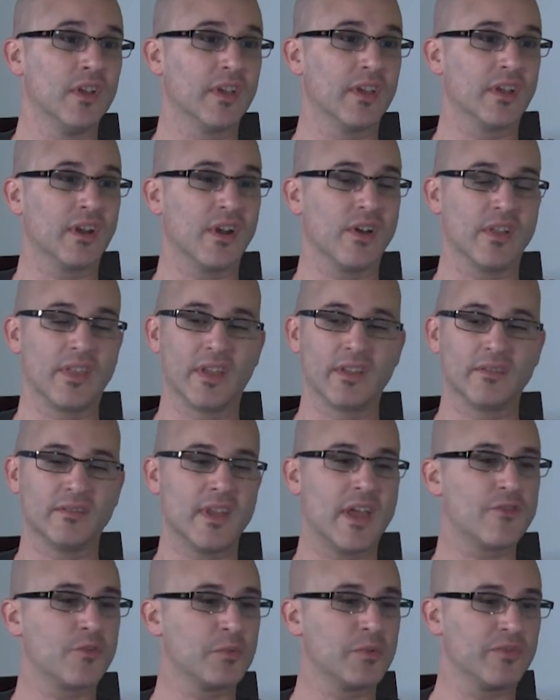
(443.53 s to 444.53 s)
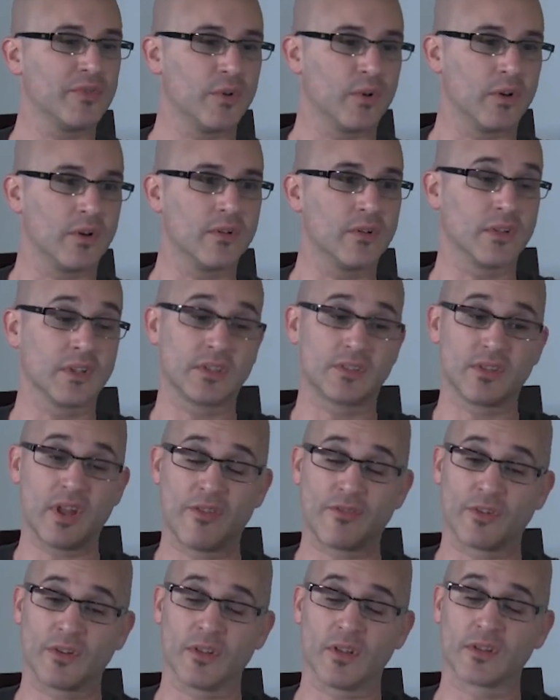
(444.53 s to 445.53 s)
You know, never before, at yep. least
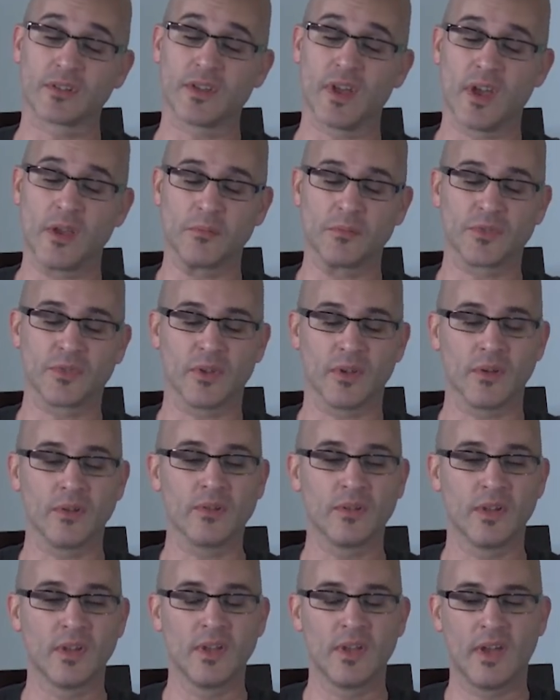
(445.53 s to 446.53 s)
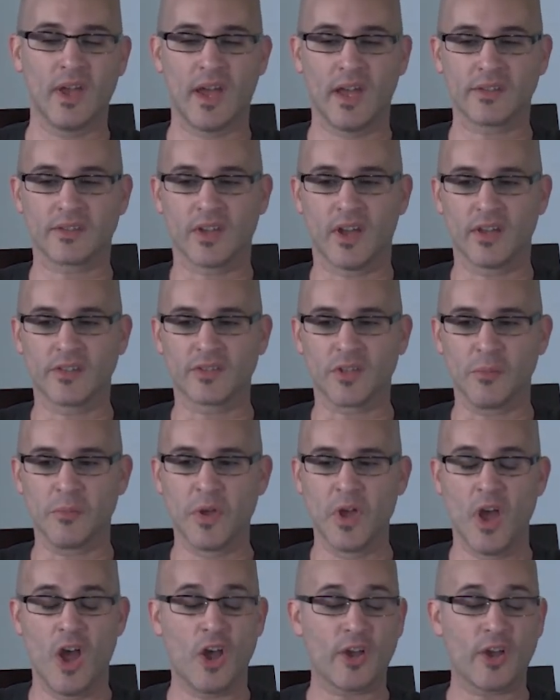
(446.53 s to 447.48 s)
not for a long time. So exactly. That's awesome.